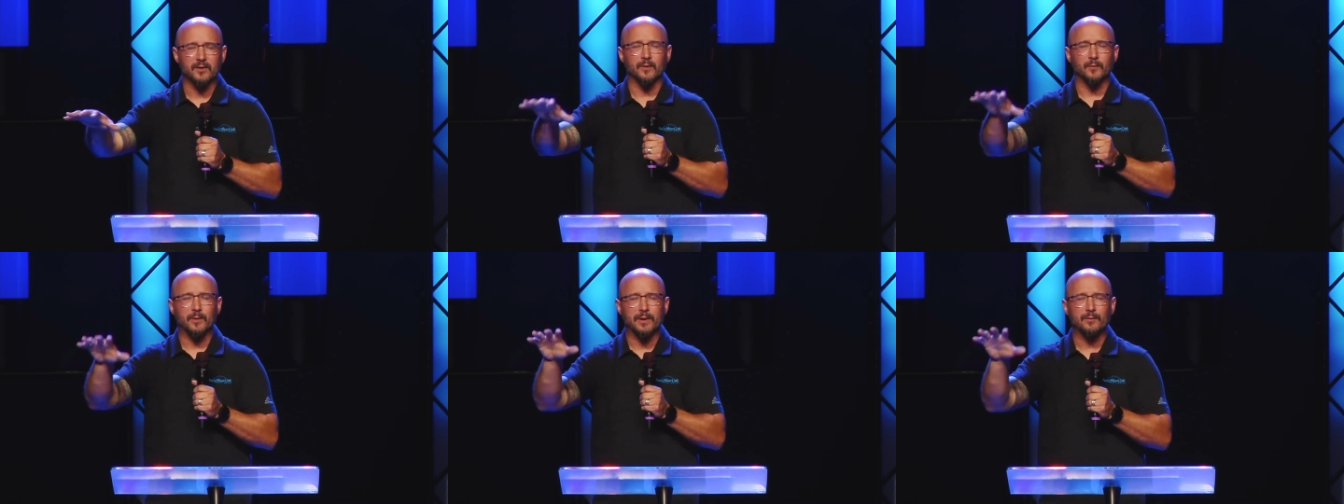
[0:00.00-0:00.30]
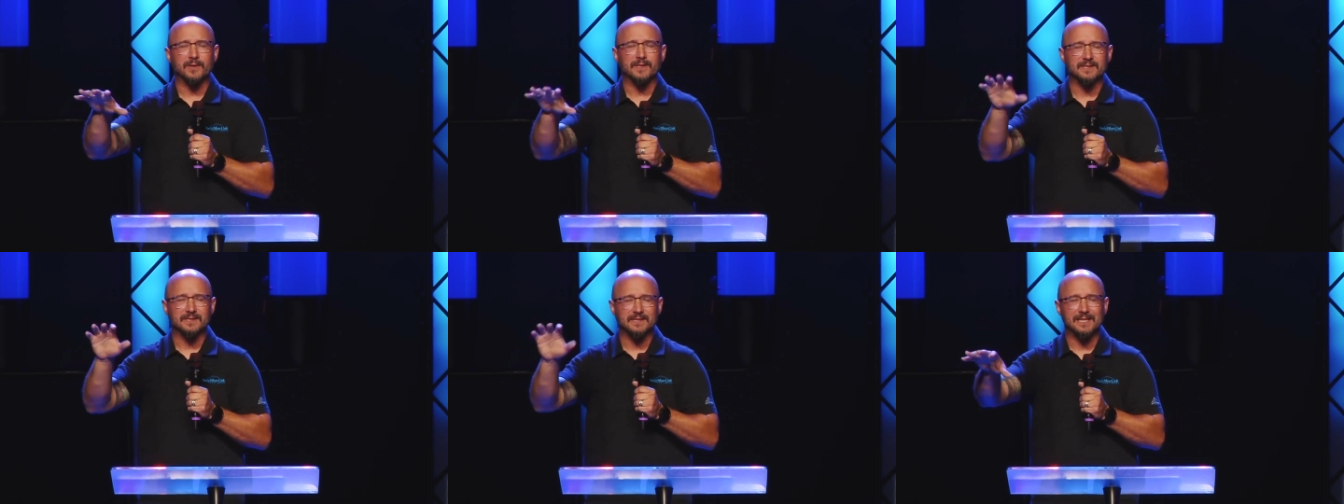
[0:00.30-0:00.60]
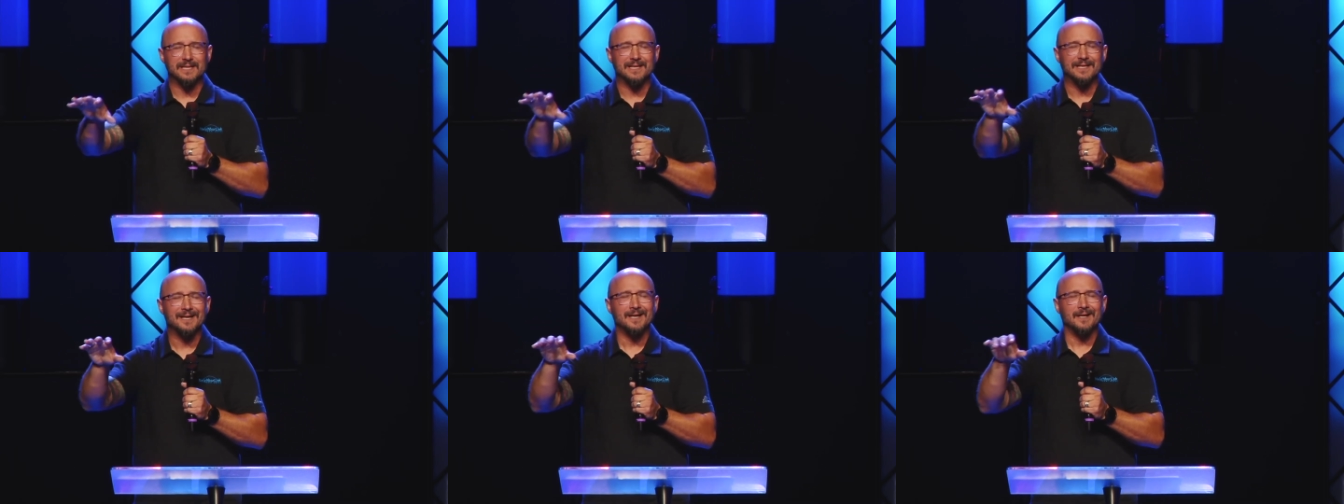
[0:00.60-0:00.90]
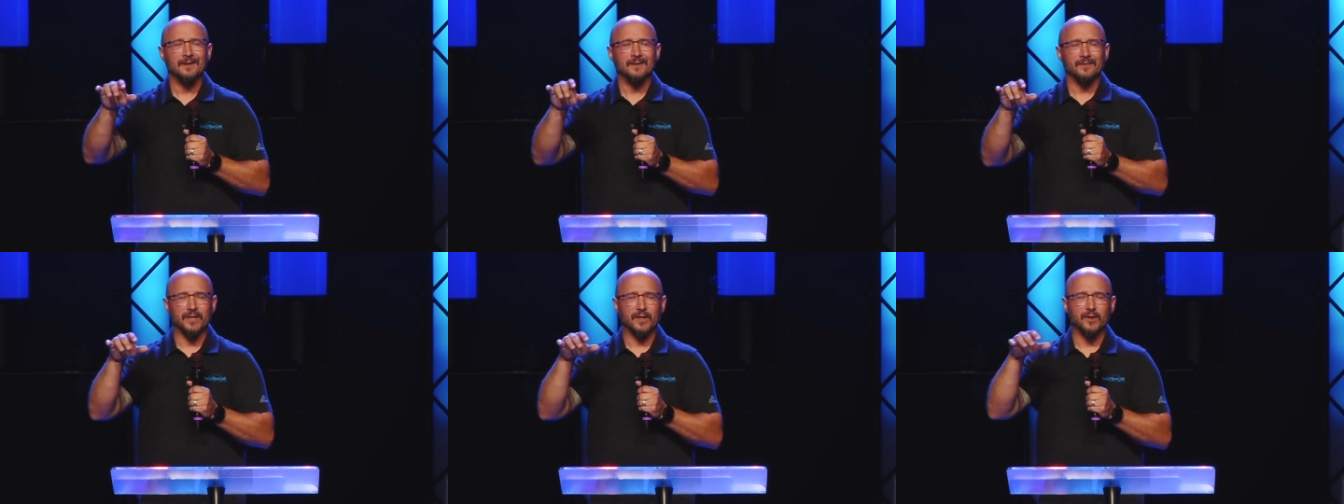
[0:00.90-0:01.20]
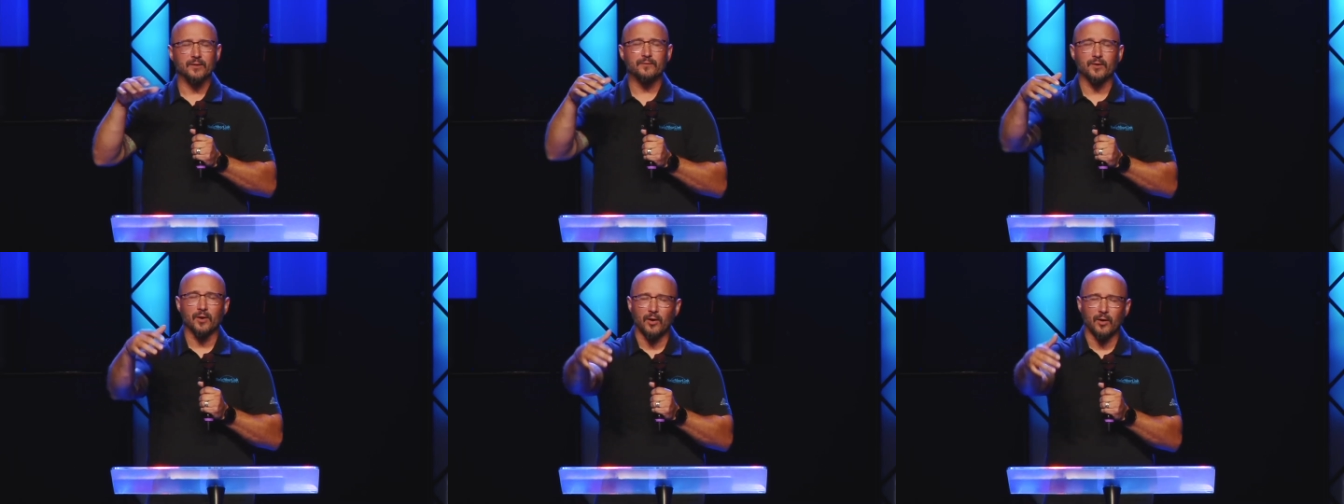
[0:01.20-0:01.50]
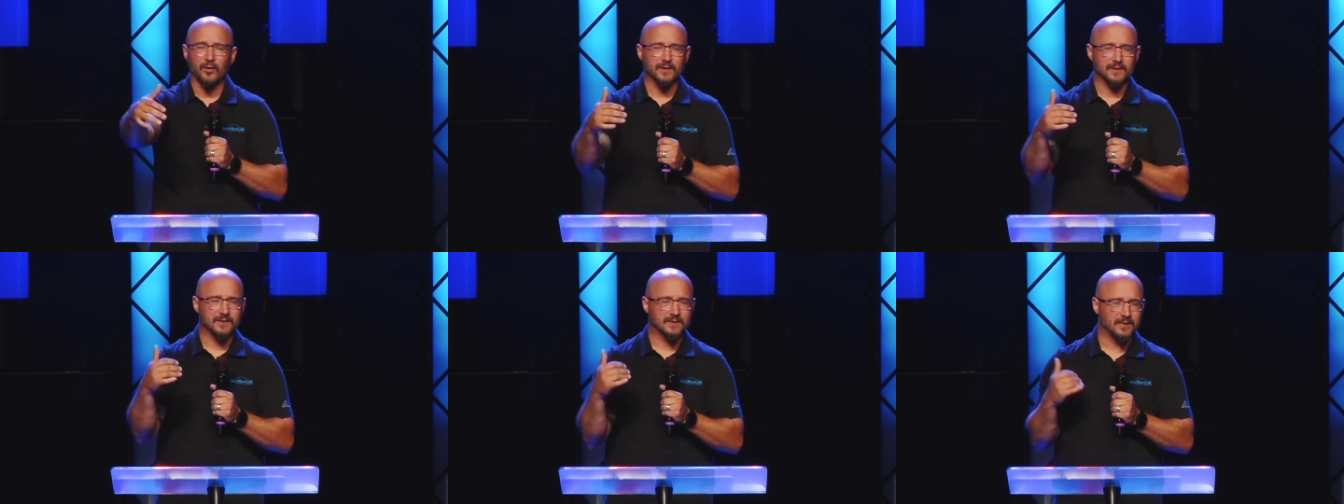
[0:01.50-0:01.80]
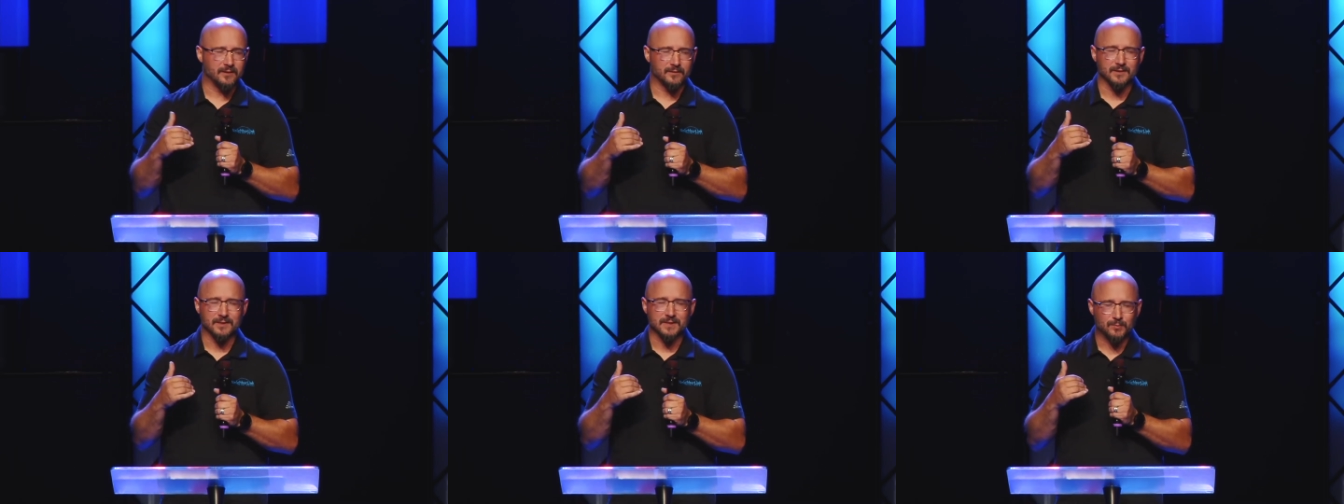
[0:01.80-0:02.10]
that we would see that you've called us
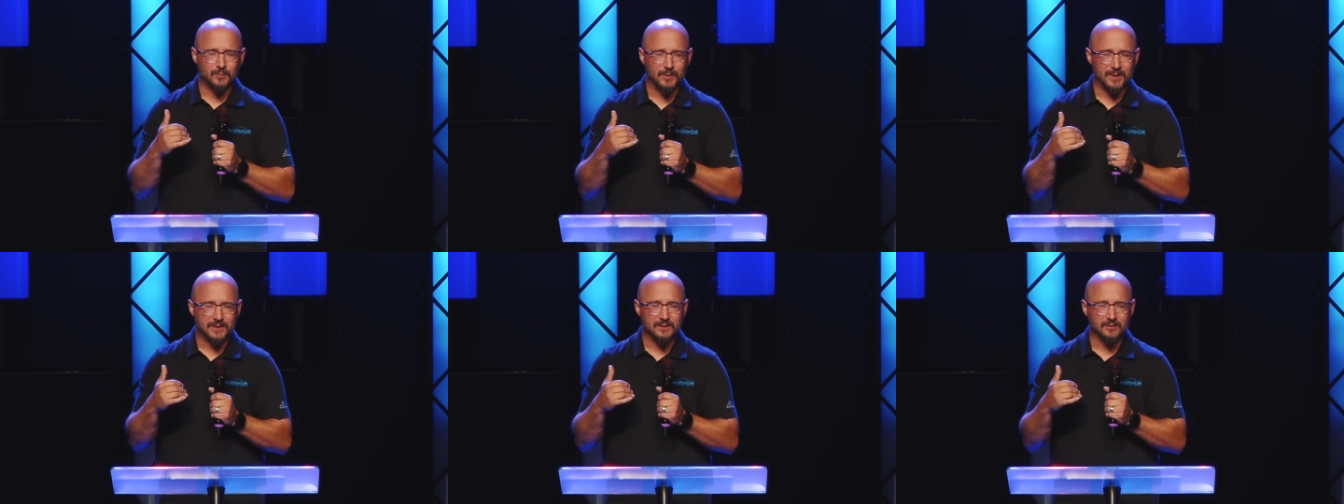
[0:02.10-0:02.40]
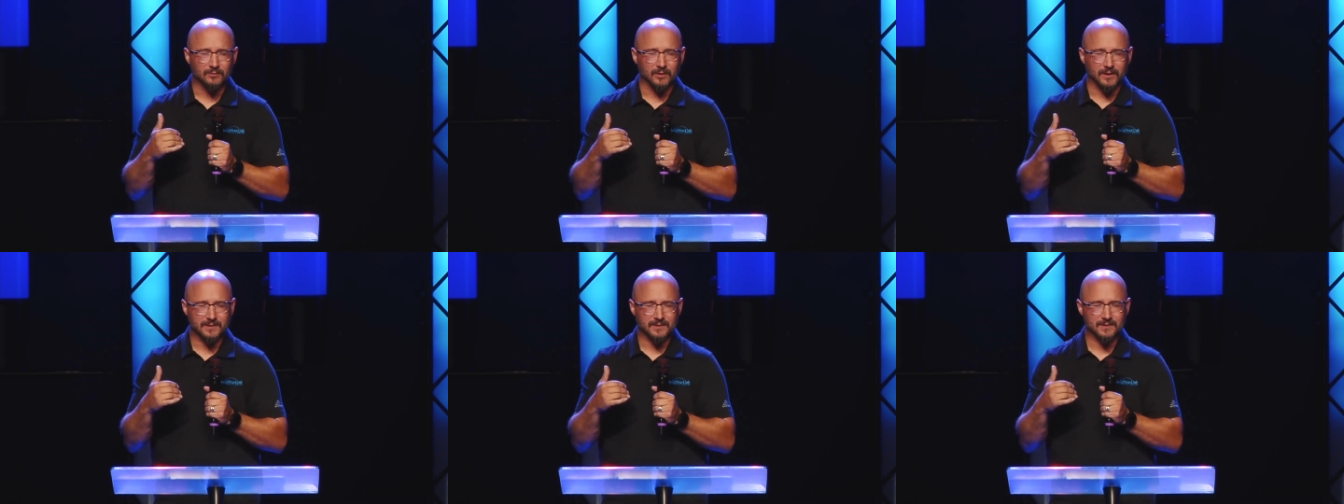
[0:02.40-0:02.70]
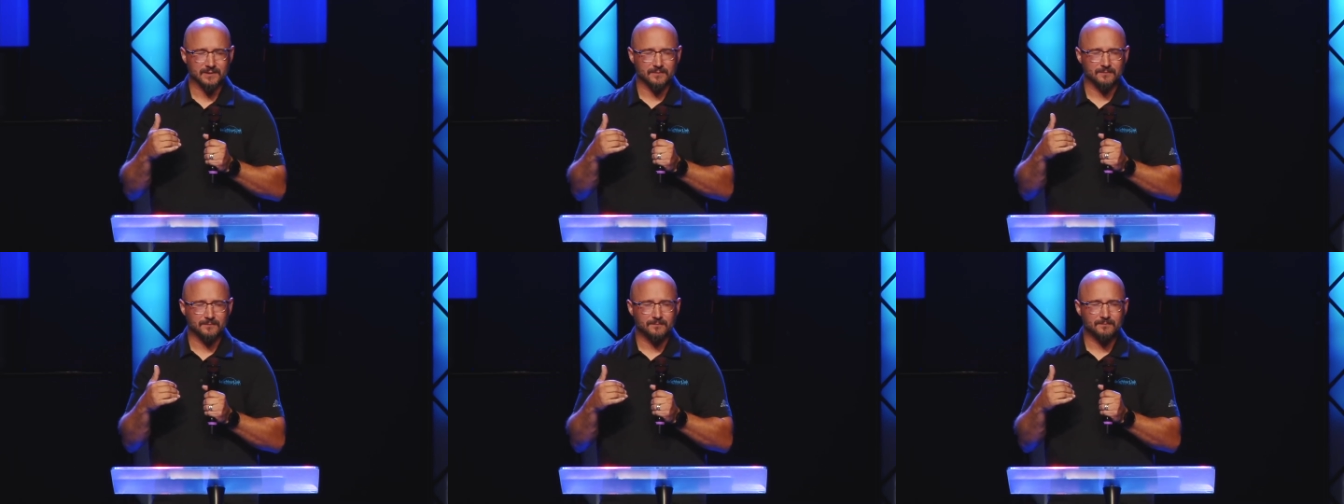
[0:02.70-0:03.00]
here to speak to us.